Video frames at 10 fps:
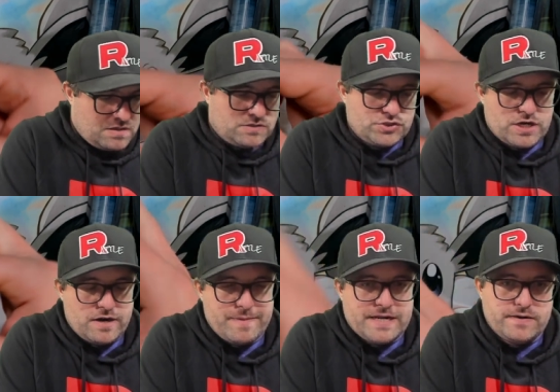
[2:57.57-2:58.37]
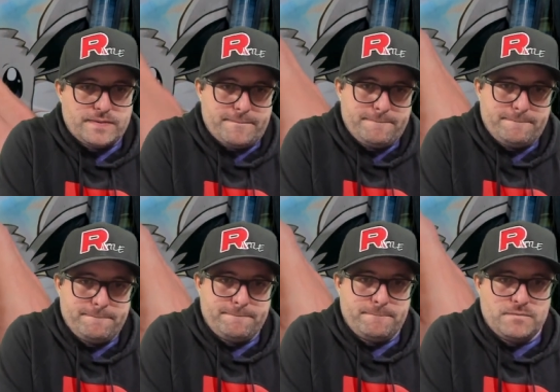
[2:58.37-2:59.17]
Charmander.
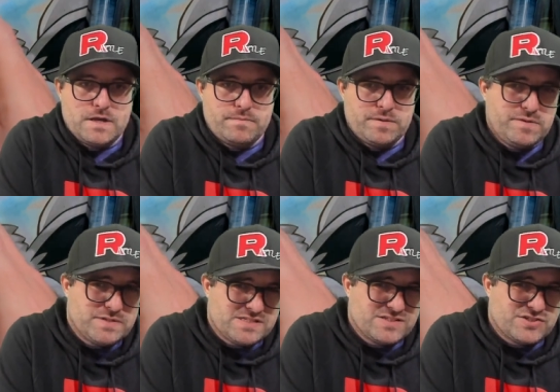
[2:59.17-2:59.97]
I might be missing the